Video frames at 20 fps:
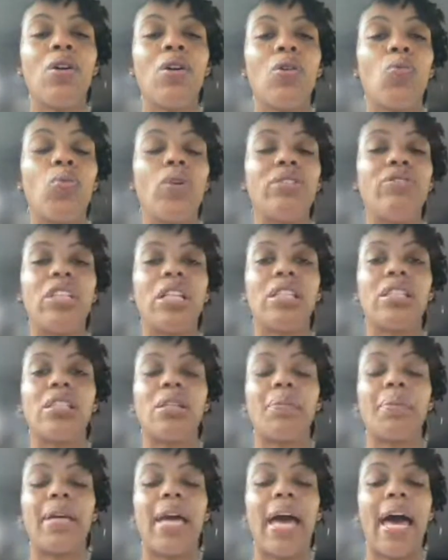with just
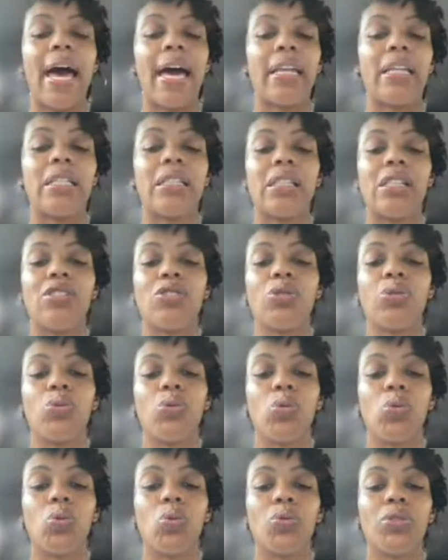some guidance and
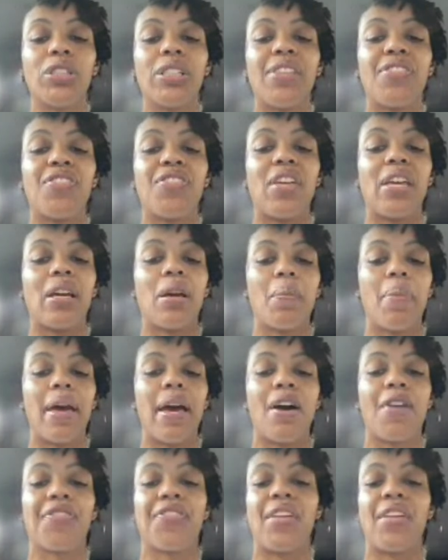tools to think about,